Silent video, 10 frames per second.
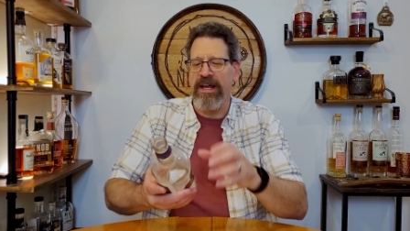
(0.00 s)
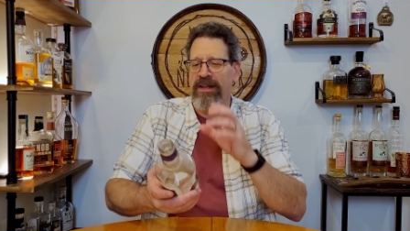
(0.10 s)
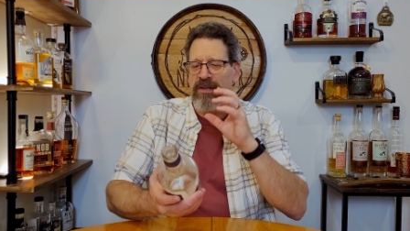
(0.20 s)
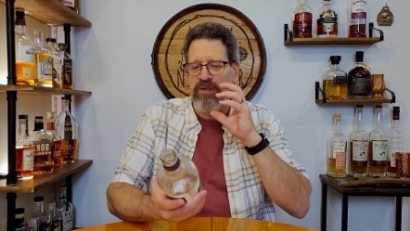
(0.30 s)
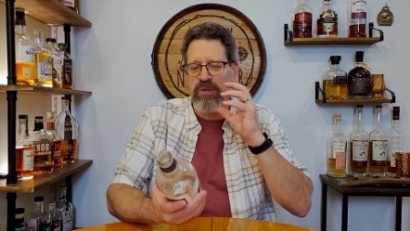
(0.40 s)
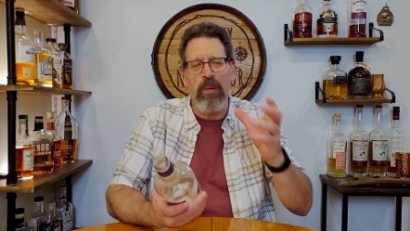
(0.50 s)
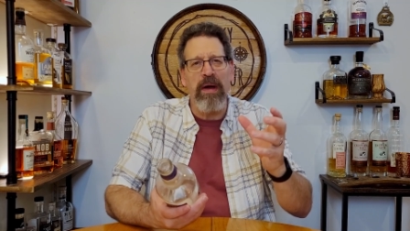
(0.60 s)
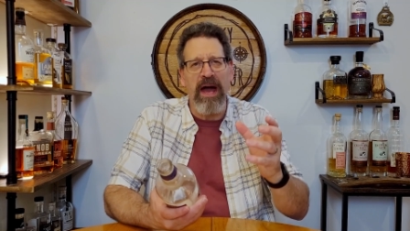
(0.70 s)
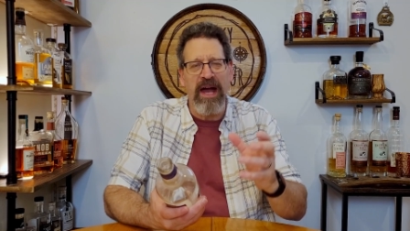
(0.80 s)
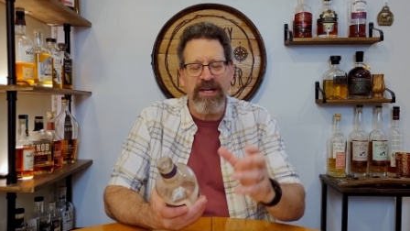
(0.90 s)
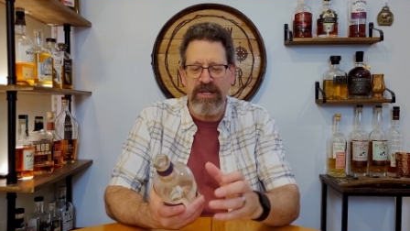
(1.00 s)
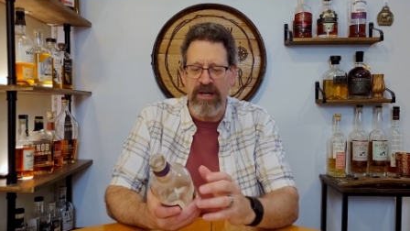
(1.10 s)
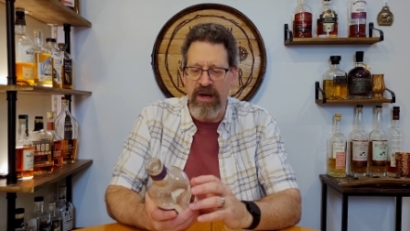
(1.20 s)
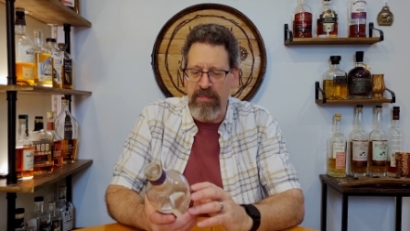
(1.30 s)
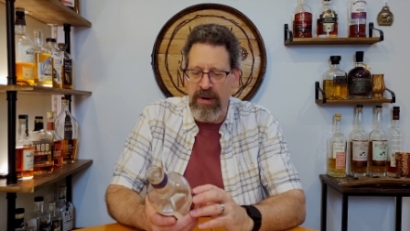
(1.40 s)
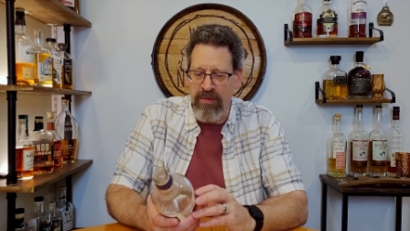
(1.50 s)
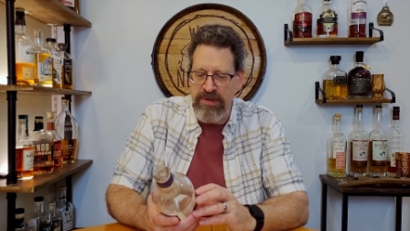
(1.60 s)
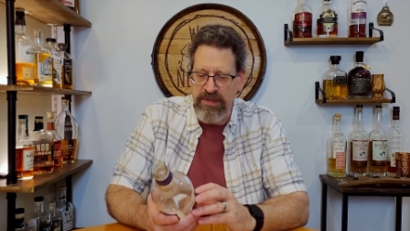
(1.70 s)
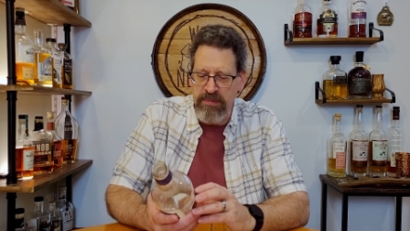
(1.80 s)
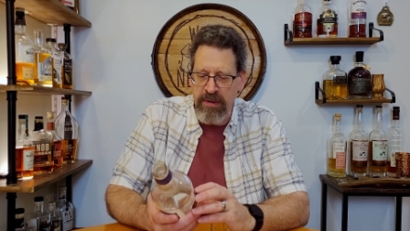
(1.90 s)
they're and they're so passionate about the
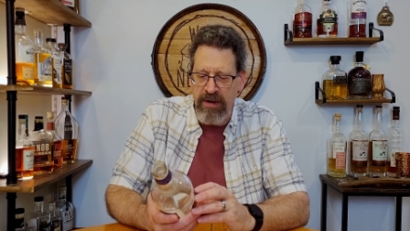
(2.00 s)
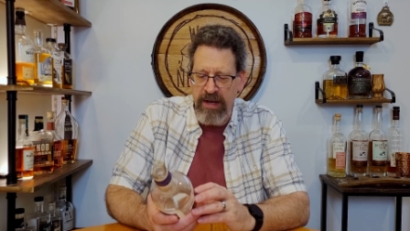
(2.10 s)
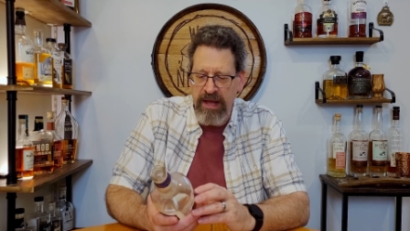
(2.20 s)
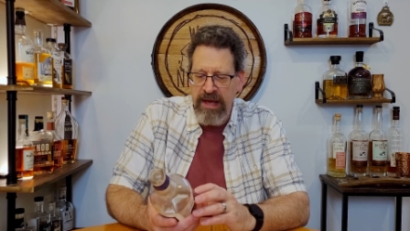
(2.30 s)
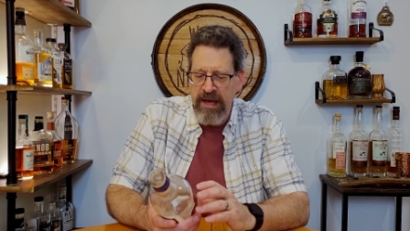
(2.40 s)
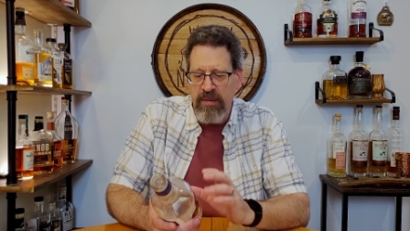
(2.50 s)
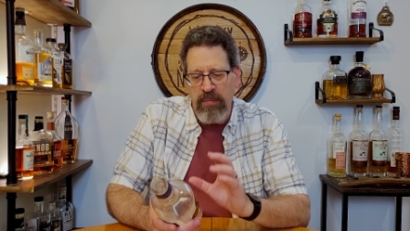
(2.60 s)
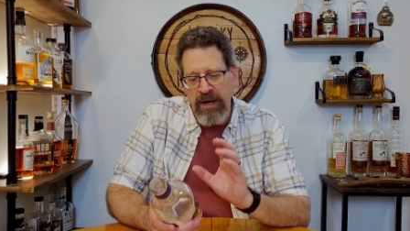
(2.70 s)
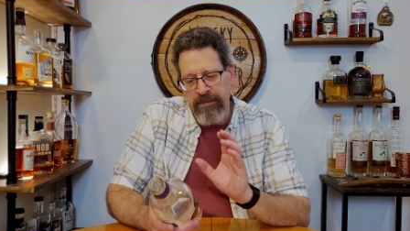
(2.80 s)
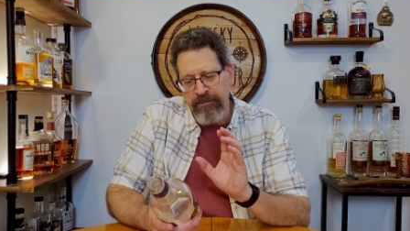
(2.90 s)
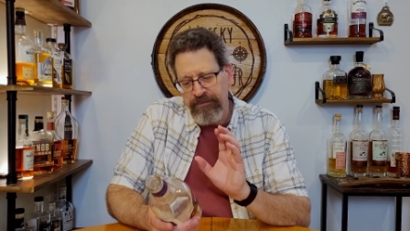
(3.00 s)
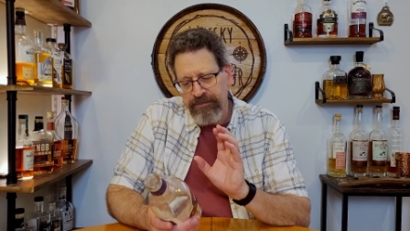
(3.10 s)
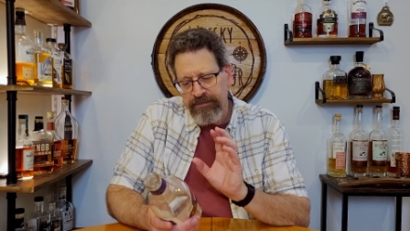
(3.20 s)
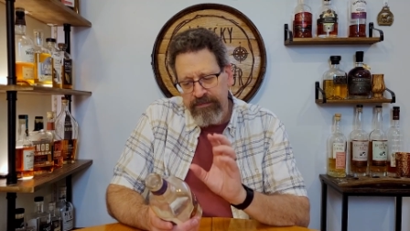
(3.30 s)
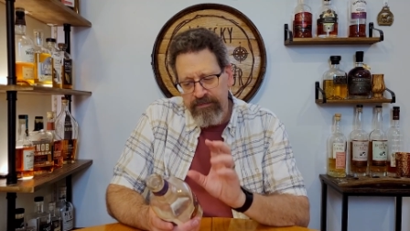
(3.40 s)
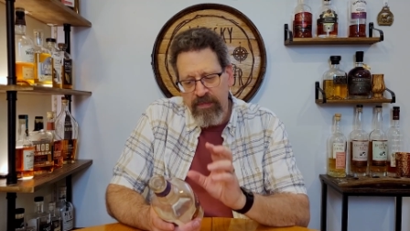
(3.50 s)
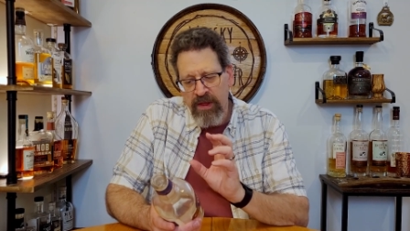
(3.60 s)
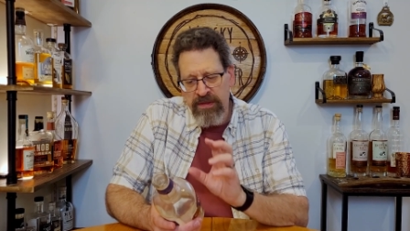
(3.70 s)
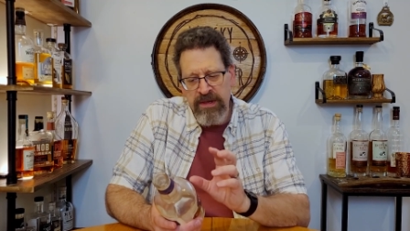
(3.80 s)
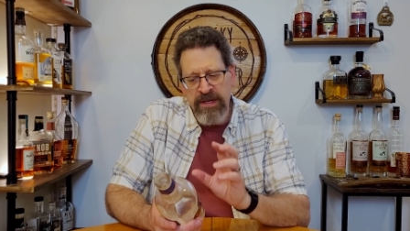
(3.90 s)
spirit, but.
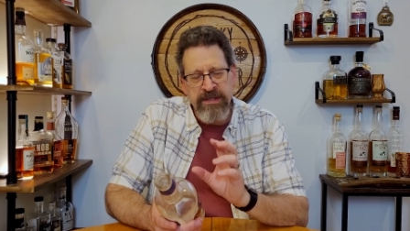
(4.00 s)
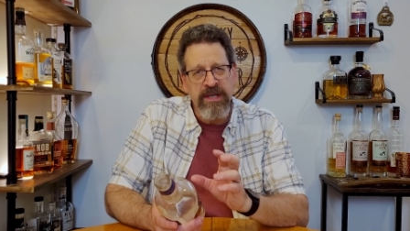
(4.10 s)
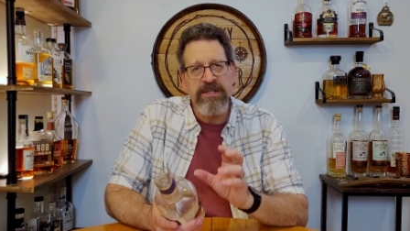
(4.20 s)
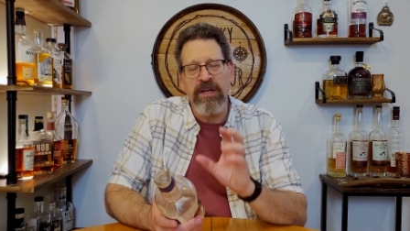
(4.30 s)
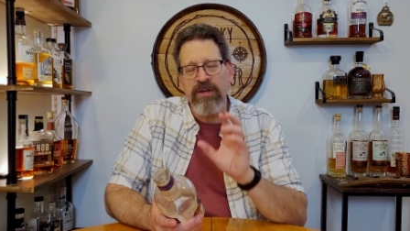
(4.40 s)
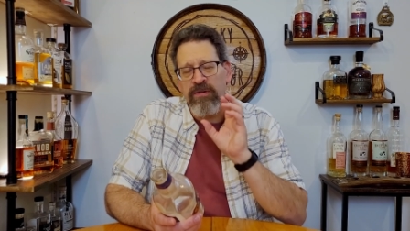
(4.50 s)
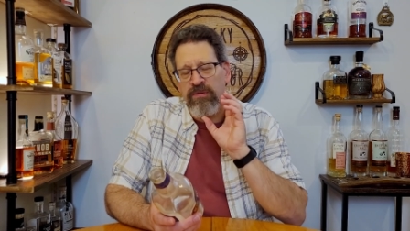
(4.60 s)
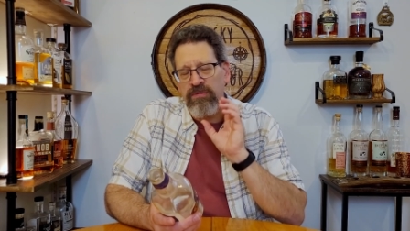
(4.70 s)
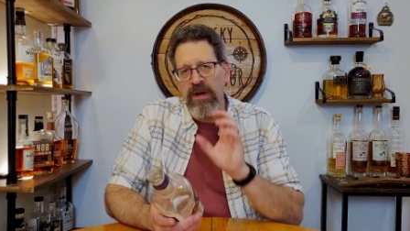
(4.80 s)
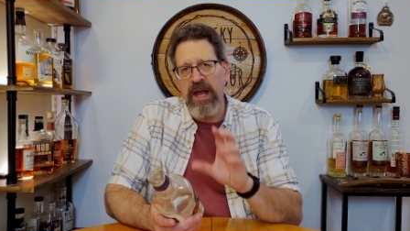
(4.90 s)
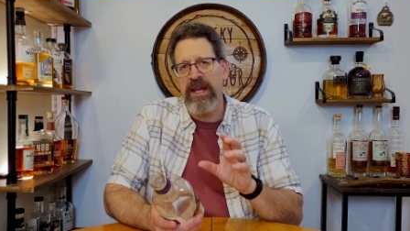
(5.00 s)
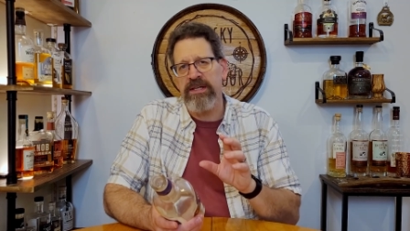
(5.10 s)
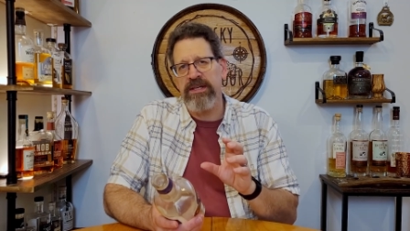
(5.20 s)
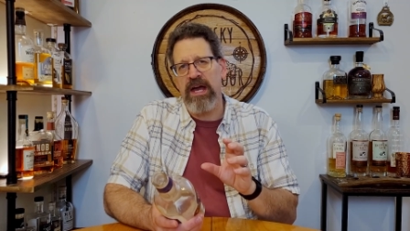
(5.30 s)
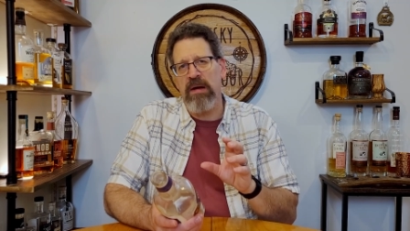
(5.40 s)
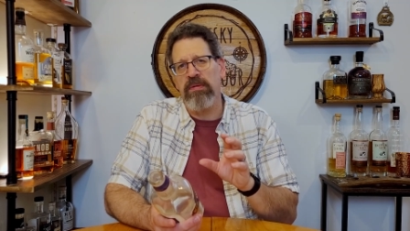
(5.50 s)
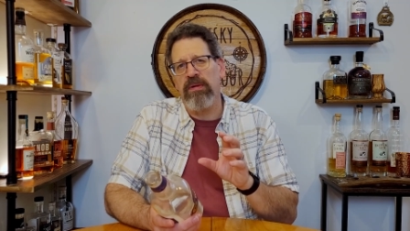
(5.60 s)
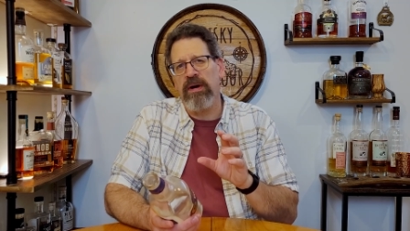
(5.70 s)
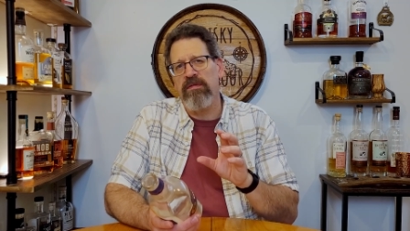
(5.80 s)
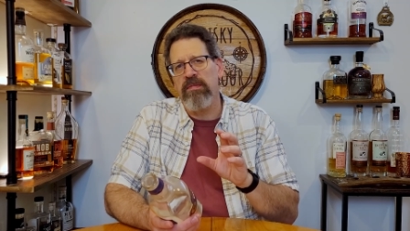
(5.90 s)
This is a great
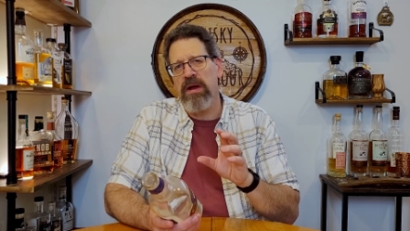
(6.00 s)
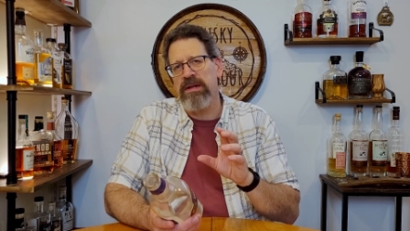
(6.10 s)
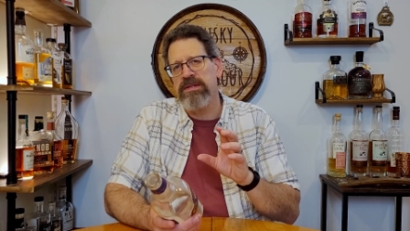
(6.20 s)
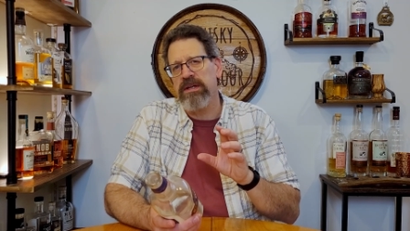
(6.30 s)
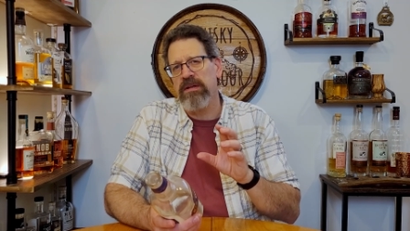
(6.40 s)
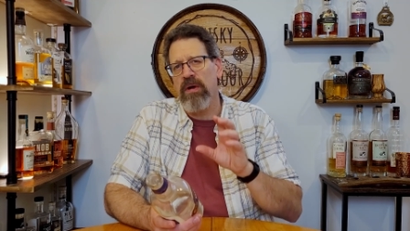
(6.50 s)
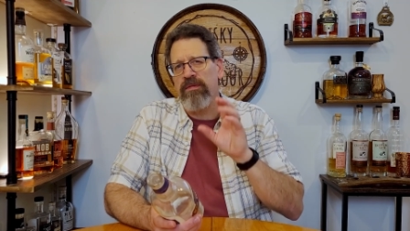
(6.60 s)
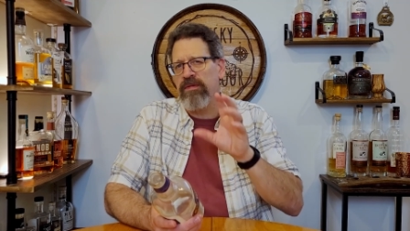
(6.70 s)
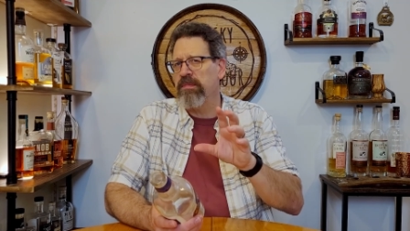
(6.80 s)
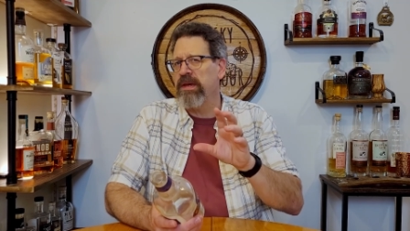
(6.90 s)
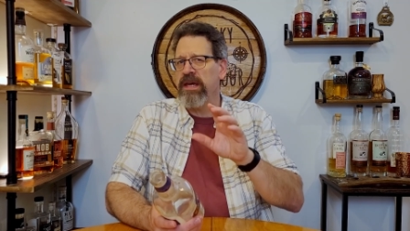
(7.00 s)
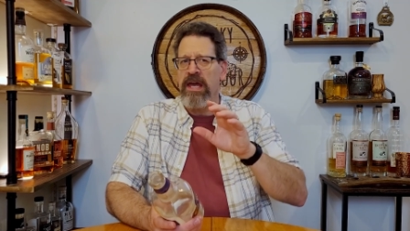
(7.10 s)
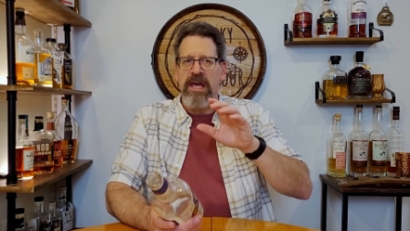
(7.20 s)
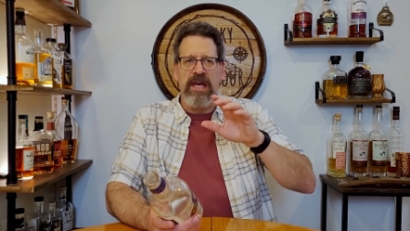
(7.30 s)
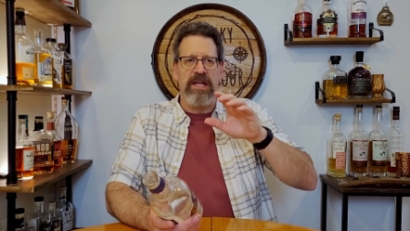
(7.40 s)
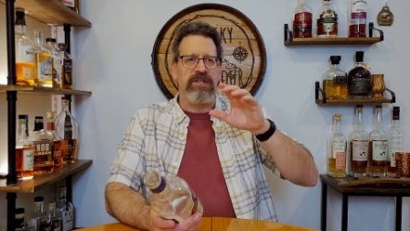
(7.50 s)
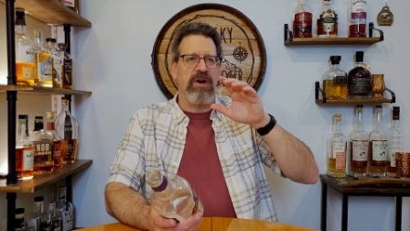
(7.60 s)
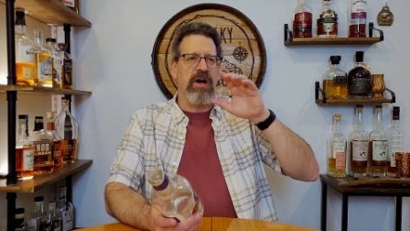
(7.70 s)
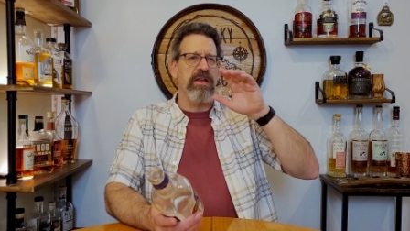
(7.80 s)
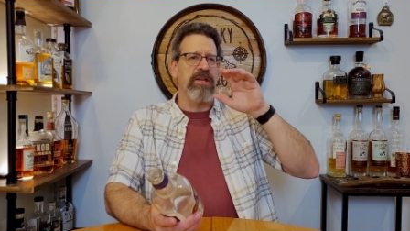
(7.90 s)
example of American single malt. For me, it's
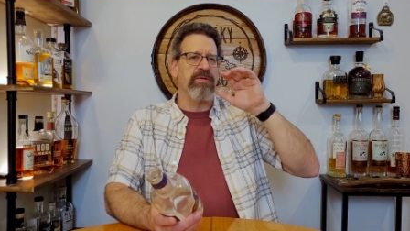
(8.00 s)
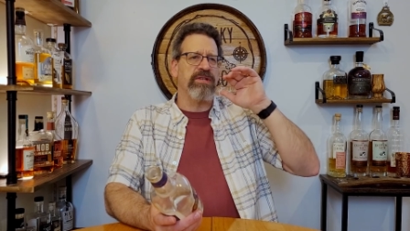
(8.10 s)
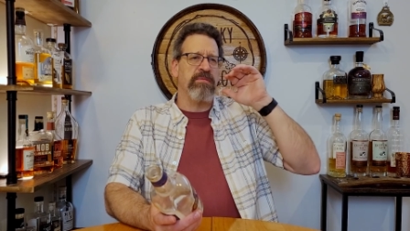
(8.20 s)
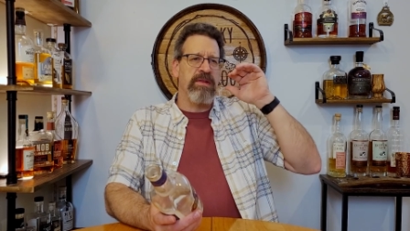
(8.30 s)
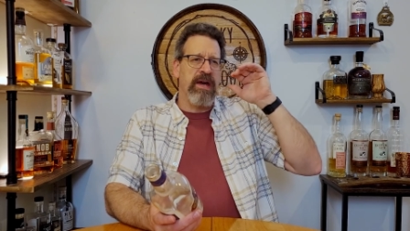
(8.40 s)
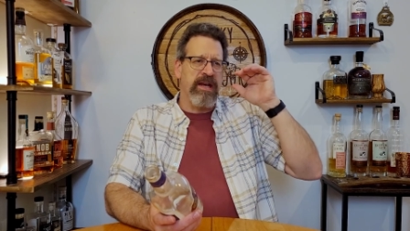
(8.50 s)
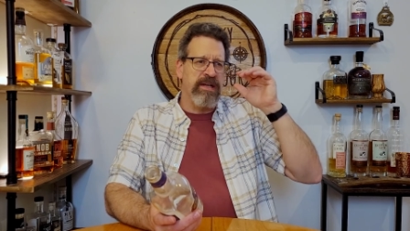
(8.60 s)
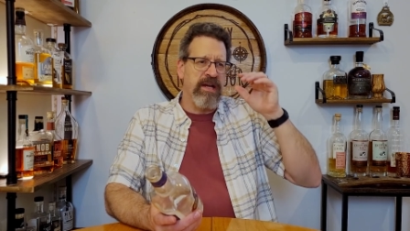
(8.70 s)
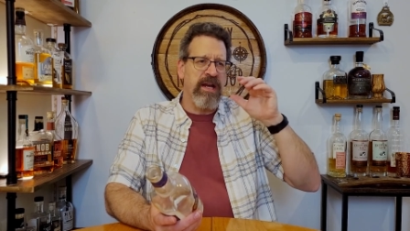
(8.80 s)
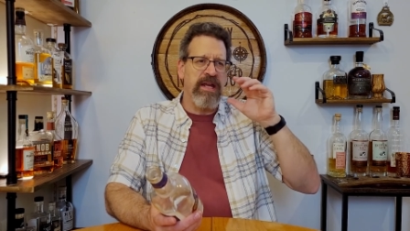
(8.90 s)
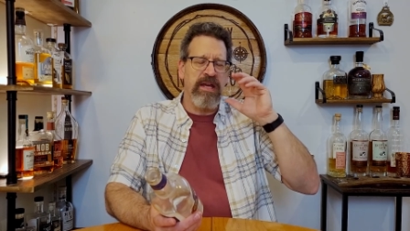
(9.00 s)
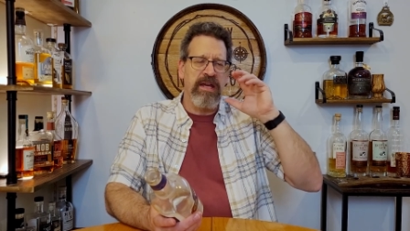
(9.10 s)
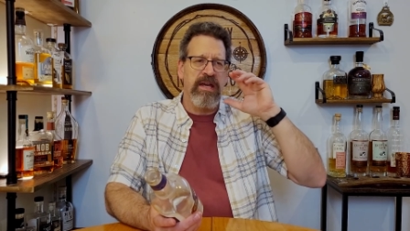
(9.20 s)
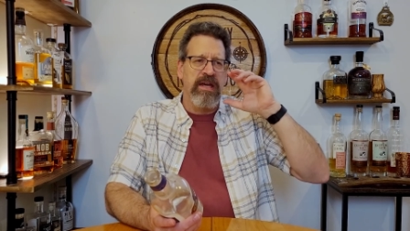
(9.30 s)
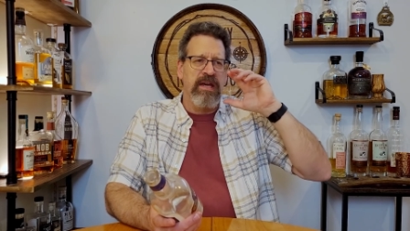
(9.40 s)
got you know some of that nutty